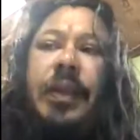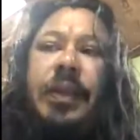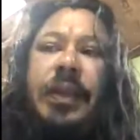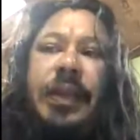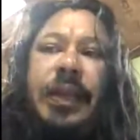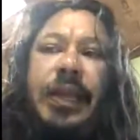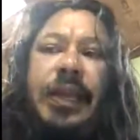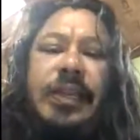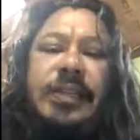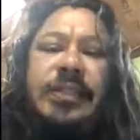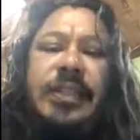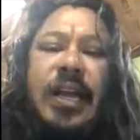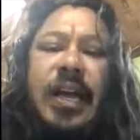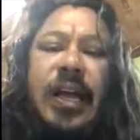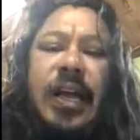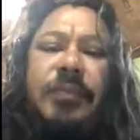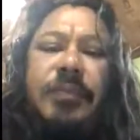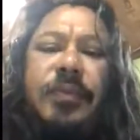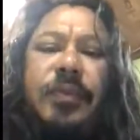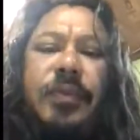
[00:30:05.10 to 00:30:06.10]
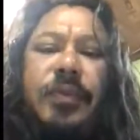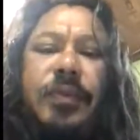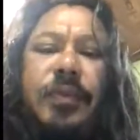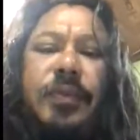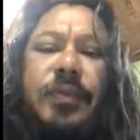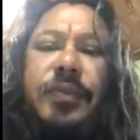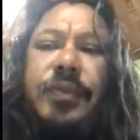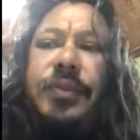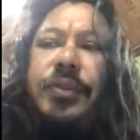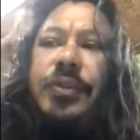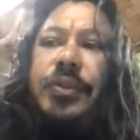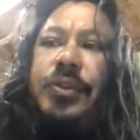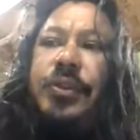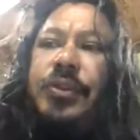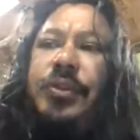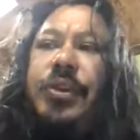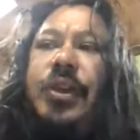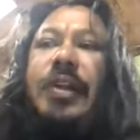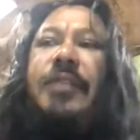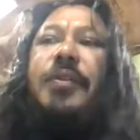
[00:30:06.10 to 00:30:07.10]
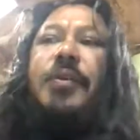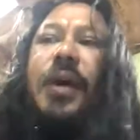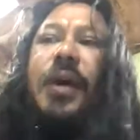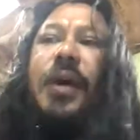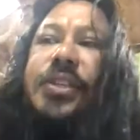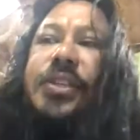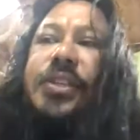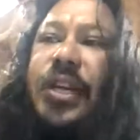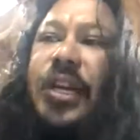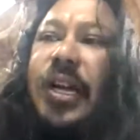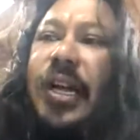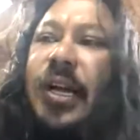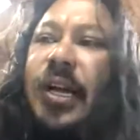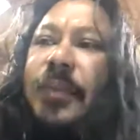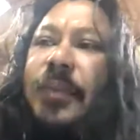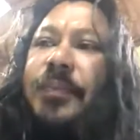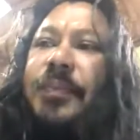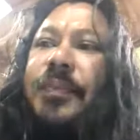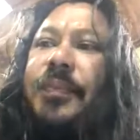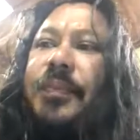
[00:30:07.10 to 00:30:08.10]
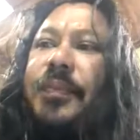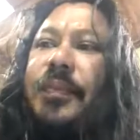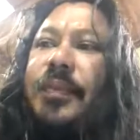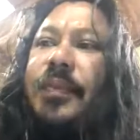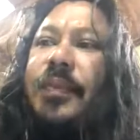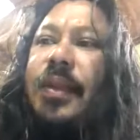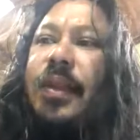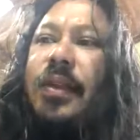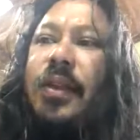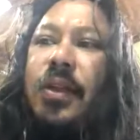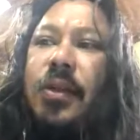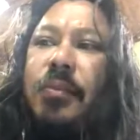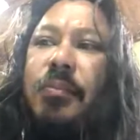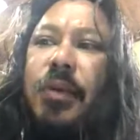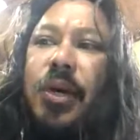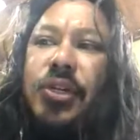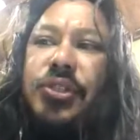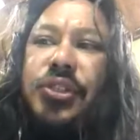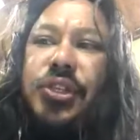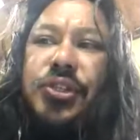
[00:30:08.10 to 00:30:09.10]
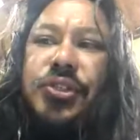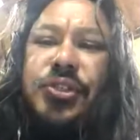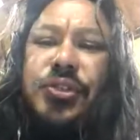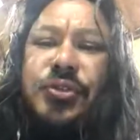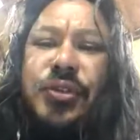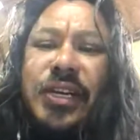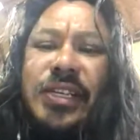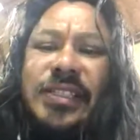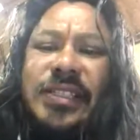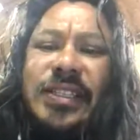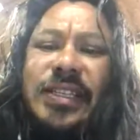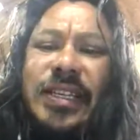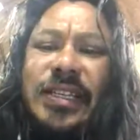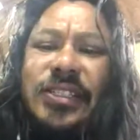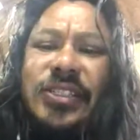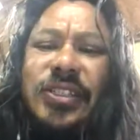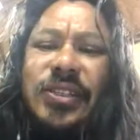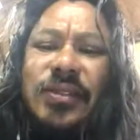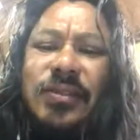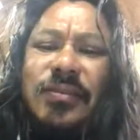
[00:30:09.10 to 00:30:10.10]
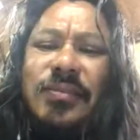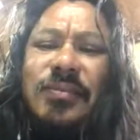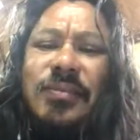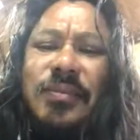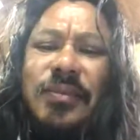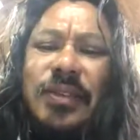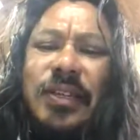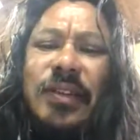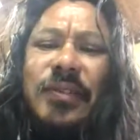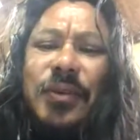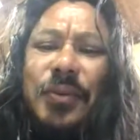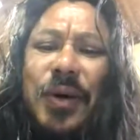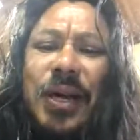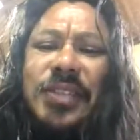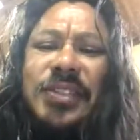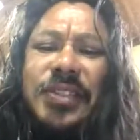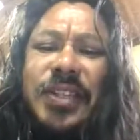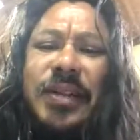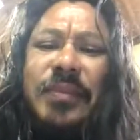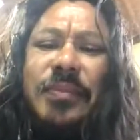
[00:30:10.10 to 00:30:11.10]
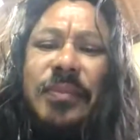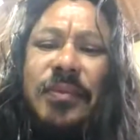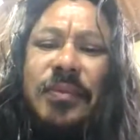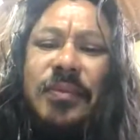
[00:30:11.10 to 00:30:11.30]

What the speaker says: Is you ever watch Mojo's Crazy Kitchen? You ever watch them?